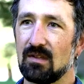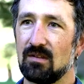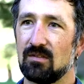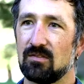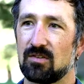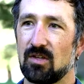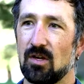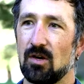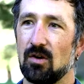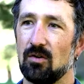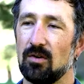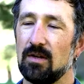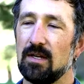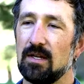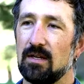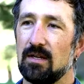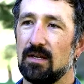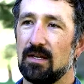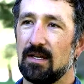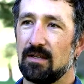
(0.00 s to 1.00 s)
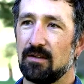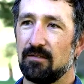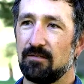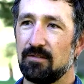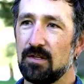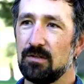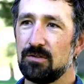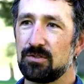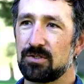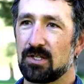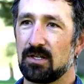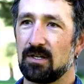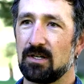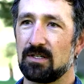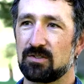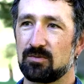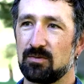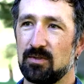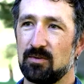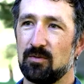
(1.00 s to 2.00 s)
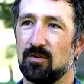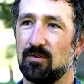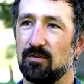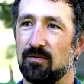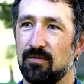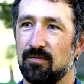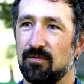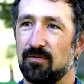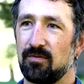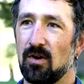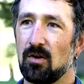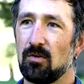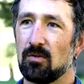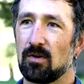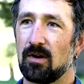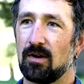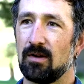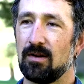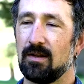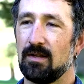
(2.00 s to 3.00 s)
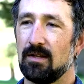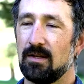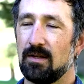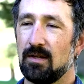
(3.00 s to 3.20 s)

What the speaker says: So in the future, as we move forward,